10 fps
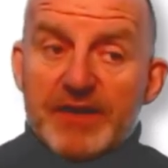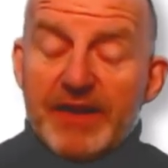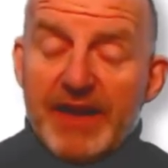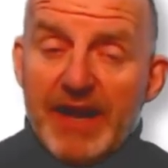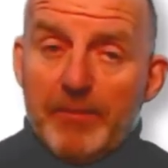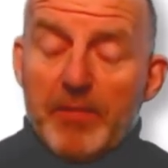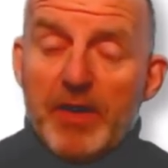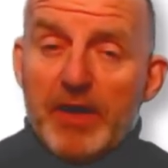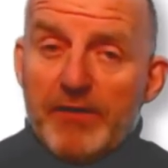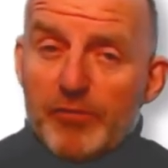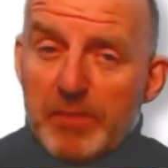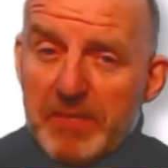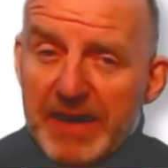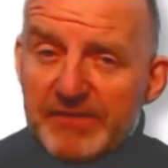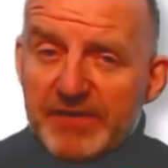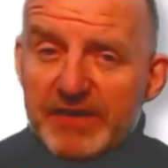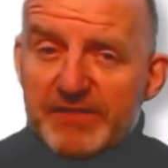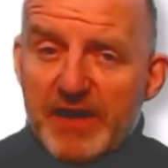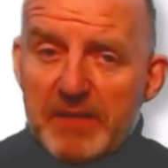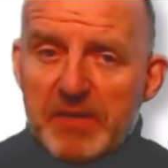Yep. If we manage our
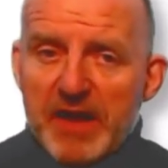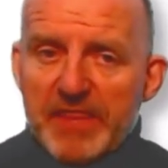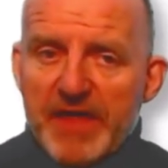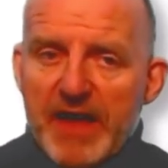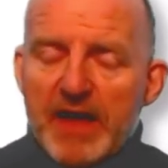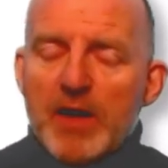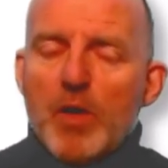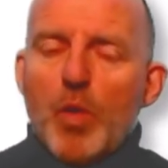time like that,